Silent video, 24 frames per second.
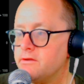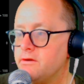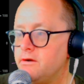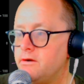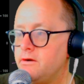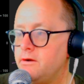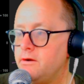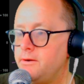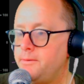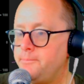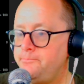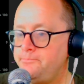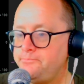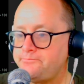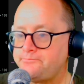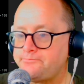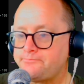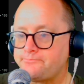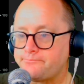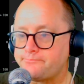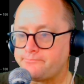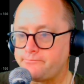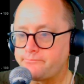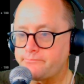And
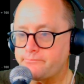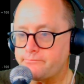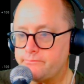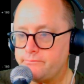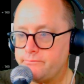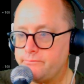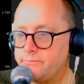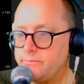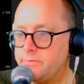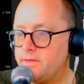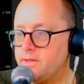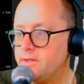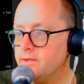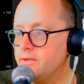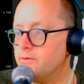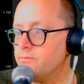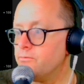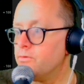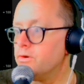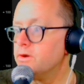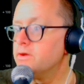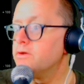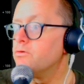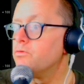
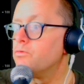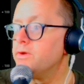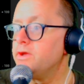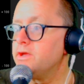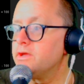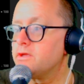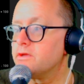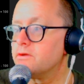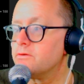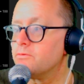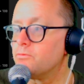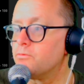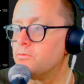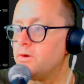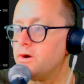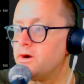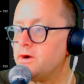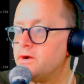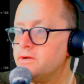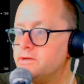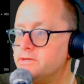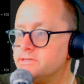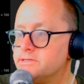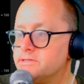what a week it
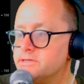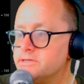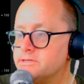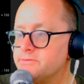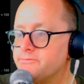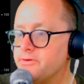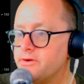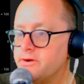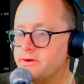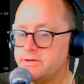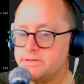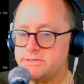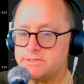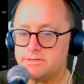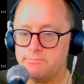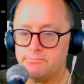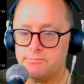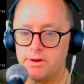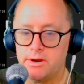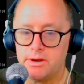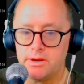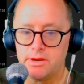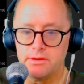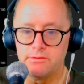was as far as the
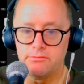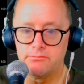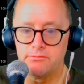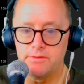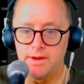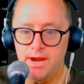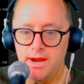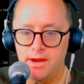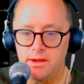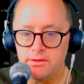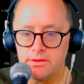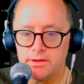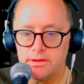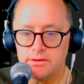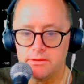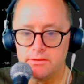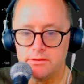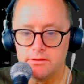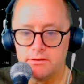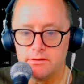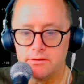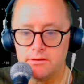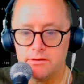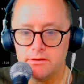market rally
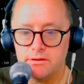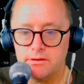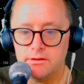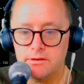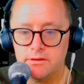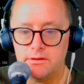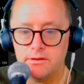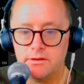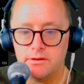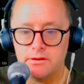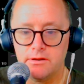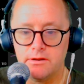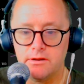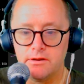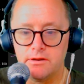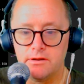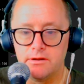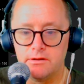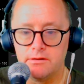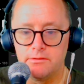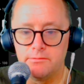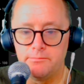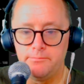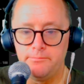here.
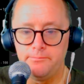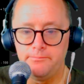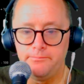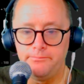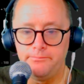A